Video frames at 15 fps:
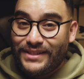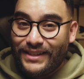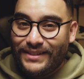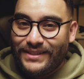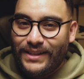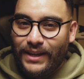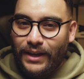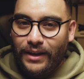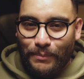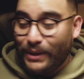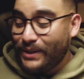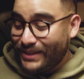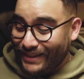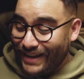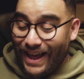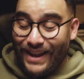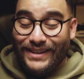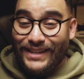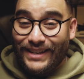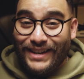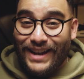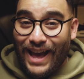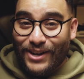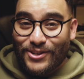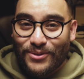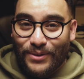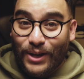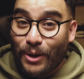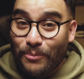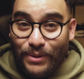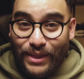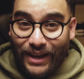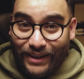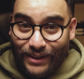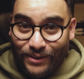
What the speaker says: intake because it didn't actually come with any